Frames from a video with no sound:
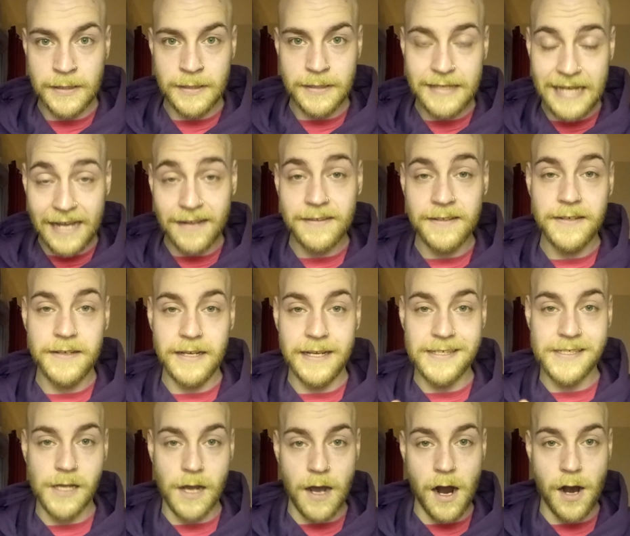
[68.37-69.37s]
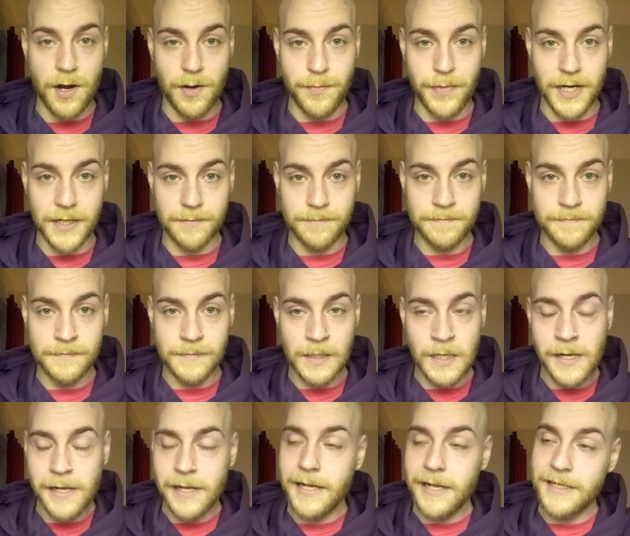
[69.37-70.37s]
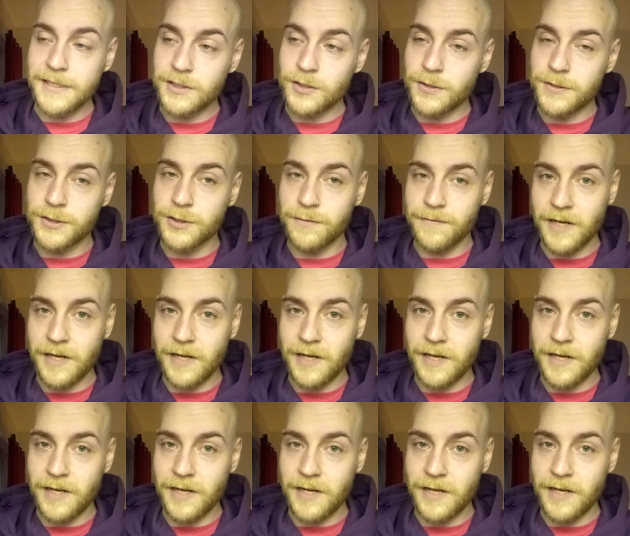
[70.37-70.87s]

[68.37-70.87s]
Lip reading: That is Ahriman. He is also